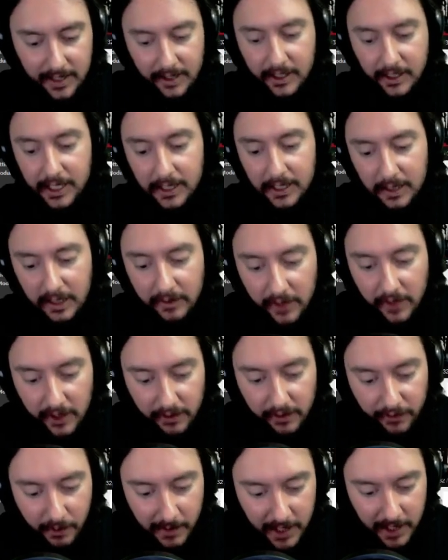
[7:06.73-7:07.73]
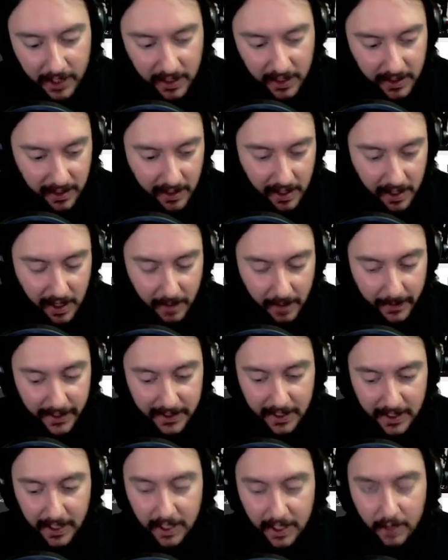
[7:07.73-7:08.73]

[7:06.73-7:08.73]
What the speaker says: They're going to leave their information in the comment.